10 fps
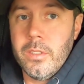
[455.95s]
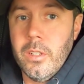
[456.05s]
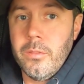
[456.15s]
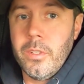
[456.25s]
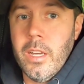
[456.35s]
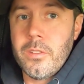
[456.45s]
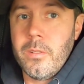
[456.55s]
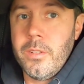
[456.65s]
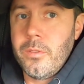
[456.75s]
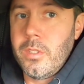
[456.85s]
So if you guys
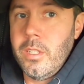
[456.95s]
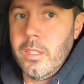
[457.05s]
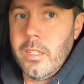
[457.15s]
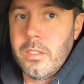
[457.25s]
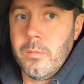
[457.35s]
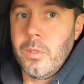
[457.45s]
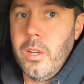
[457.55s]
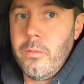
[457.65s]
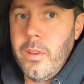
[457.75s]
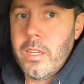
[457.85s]
are interested in get some
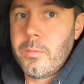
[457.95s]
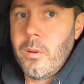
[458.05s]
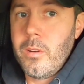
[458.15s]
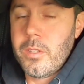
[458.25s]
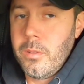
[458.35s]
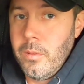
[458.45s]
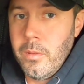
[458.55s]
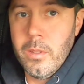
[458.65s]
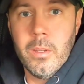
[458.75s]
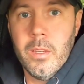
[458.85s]
go fast parts,
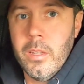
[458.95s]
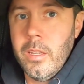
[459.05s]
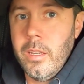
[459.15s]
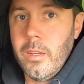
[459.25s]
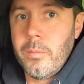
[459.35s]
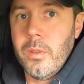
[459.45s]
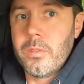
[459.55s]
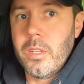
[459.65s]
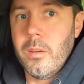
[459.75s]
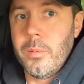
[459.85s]
hit up
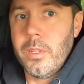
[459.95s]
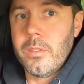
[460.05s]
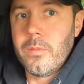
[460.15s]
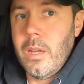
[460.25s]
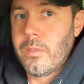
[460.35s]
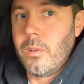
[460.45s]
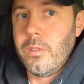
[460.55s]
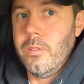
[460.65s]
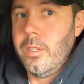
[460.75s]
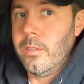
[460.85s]
those companies. 5-Star
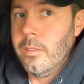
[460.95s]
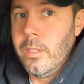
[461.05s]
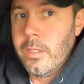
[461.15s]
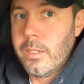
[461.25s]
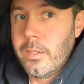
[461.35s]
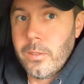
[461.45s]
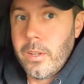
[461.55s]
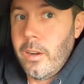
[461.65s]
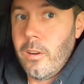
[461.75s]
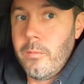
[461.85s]
Tuning took
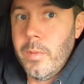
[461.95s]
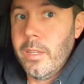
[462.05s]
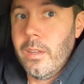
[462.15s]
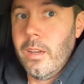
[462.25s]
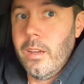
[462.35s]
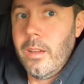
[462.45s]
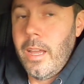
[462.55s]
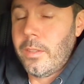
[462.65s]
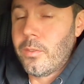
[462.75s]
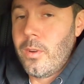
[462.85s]
care of me
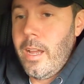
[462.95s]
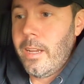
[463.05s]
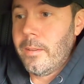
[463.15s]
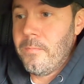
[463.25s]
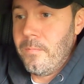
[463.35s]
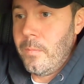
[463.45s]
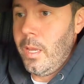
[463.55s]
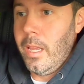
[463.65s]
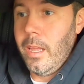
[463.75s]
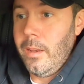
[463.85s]
at the track
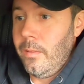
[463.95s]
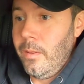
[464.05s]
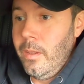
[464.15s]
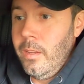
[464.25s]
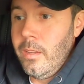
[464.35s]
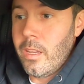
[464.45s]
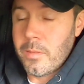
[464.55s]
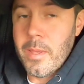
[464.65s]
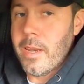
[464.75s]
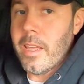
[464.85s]
and
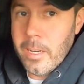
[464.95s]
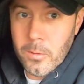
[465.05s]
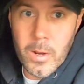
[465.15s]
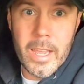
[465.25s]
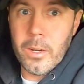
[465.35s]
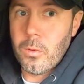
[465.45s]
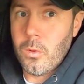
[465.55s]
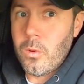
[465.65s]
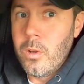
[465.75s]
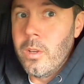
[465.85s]
has been
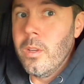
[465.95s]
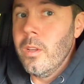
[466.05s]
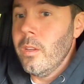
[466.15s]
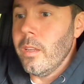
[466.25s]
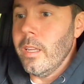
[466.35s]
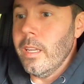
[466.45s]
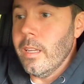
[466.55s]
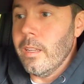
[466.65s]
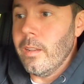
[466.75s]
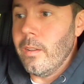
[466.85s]
integral
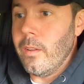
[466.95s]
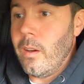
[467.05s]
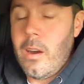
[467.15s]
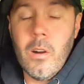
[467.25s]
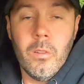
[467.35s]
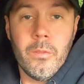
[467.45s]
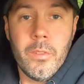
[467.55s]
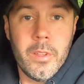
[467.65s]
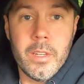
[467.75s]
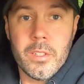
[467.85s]
in all of
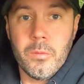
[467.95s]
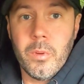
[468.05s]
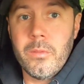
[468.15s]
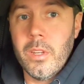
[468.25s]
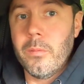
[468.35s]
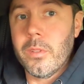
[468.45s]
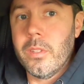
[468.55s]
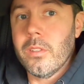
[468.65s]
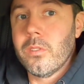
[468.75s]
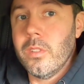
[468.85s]
the things that we've done with
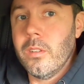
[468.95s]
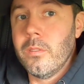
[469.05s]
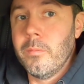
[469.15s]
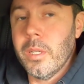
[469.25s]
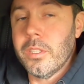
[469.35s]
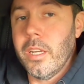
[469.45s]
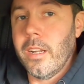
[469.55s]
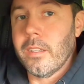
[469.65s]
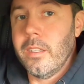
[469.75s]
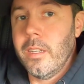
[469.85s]
this. So big shout
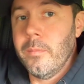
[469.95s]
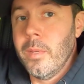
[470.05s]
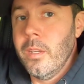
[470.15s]
out to them.